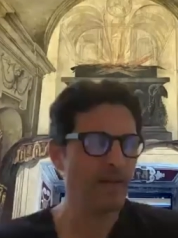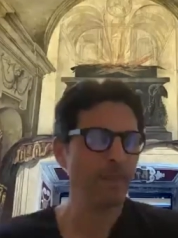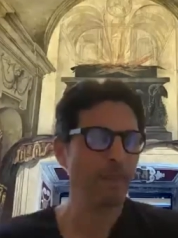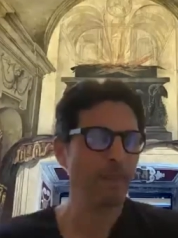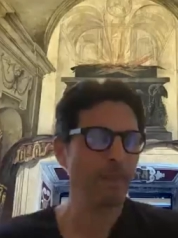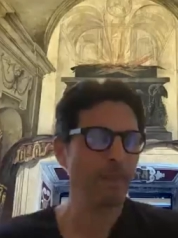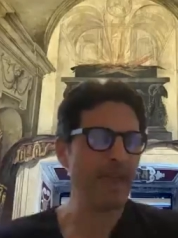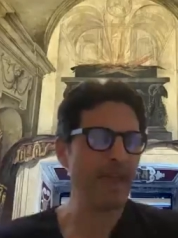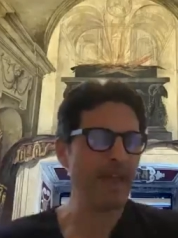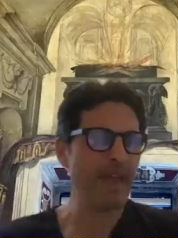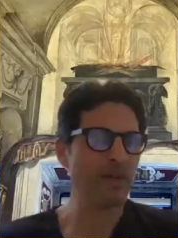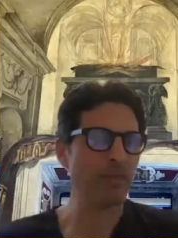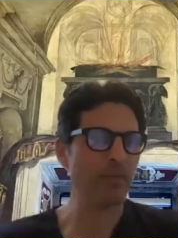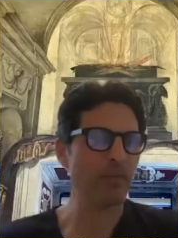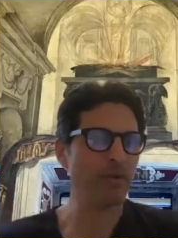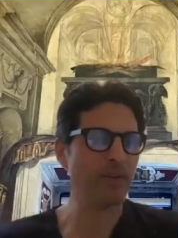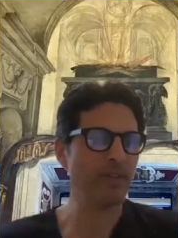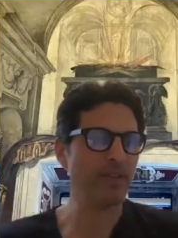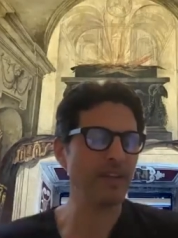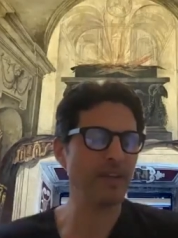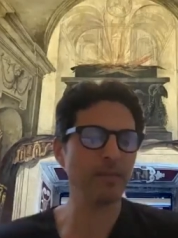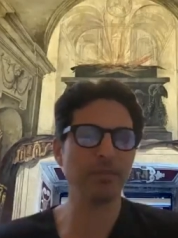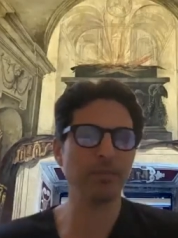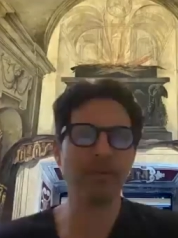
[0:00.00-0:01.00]
that would
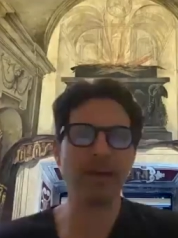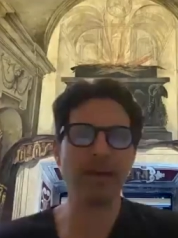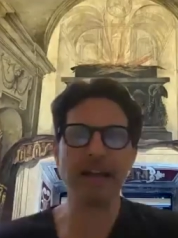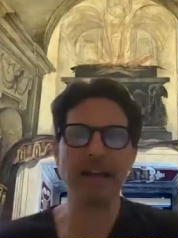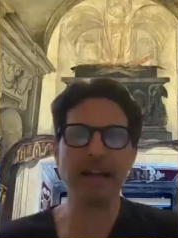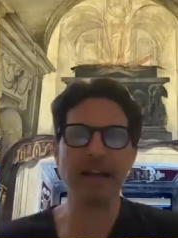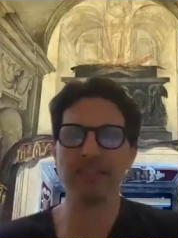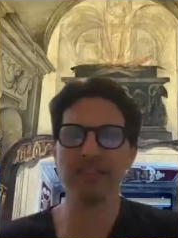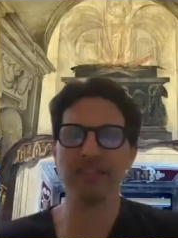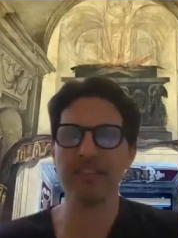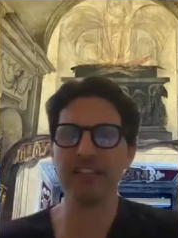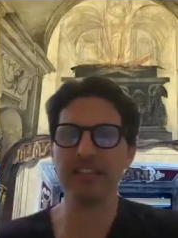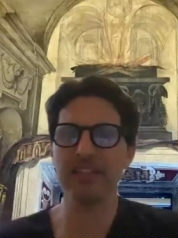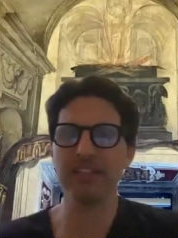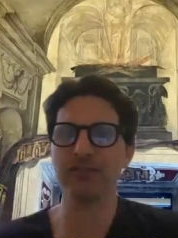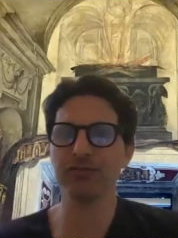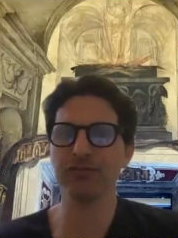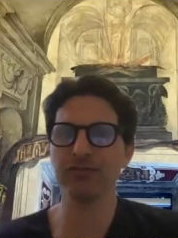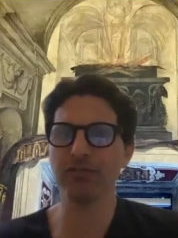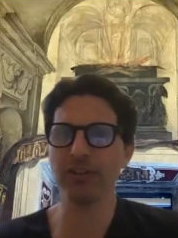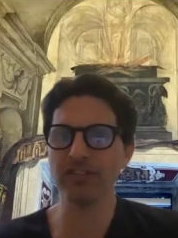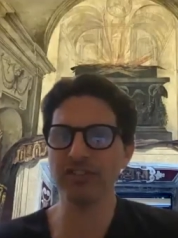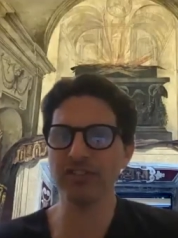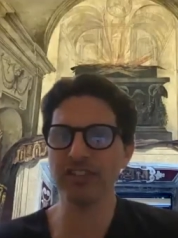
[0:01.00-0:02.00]
then practice the
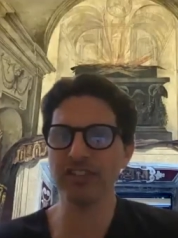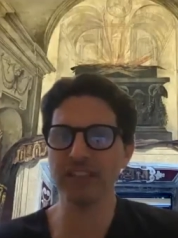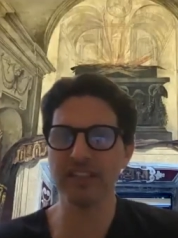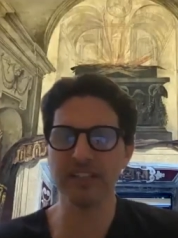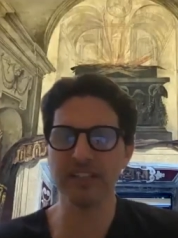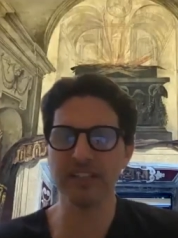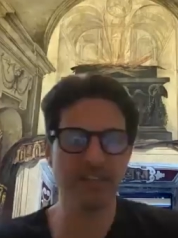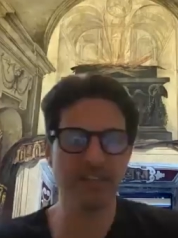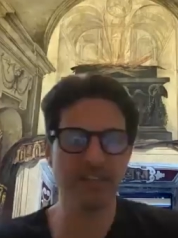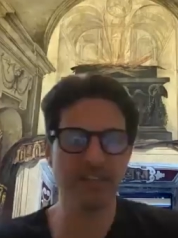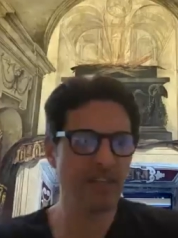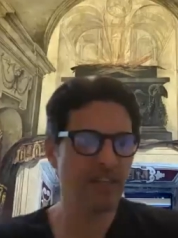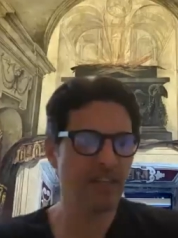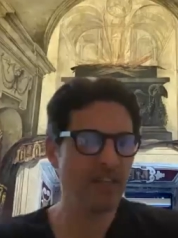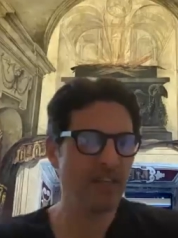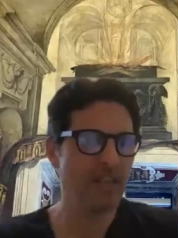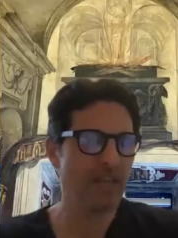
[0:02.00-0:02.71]
Etruscan